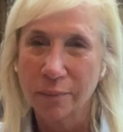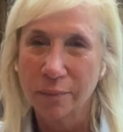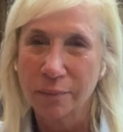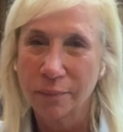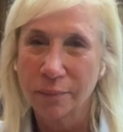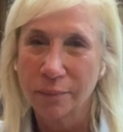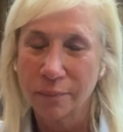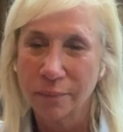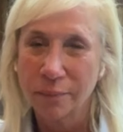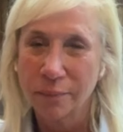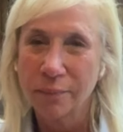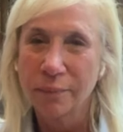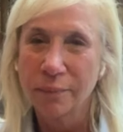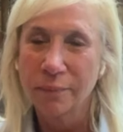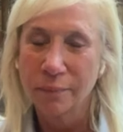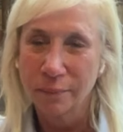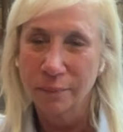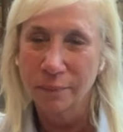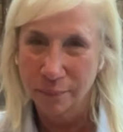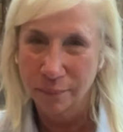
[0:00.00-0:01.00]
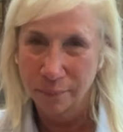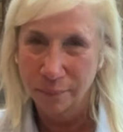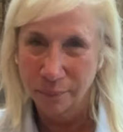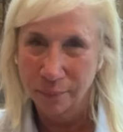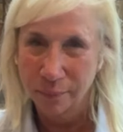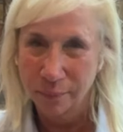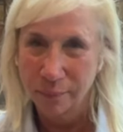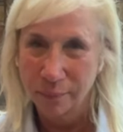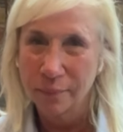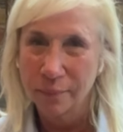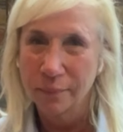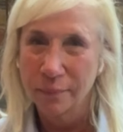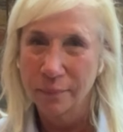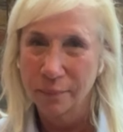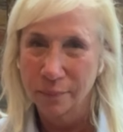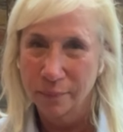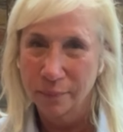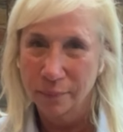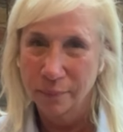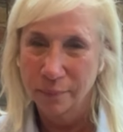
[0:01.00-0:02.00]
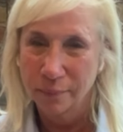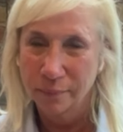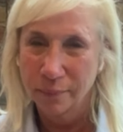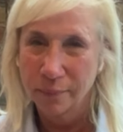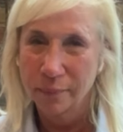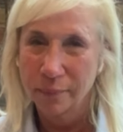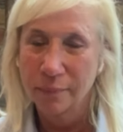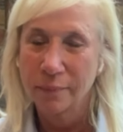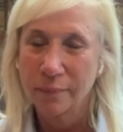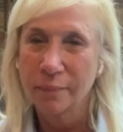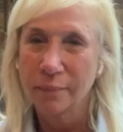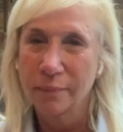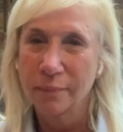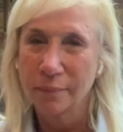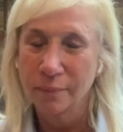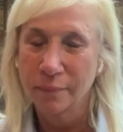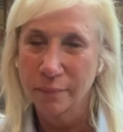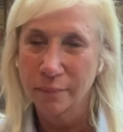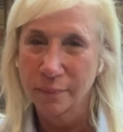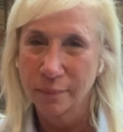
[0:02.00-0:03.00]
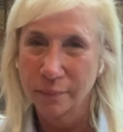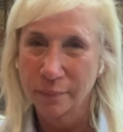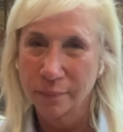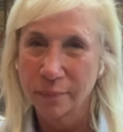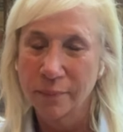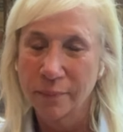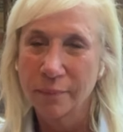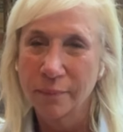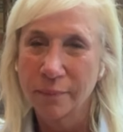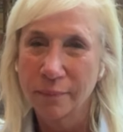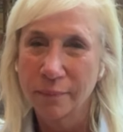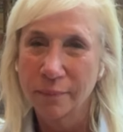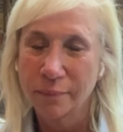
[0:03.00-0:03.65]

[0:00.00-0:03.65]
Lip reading: The person shown says nothing.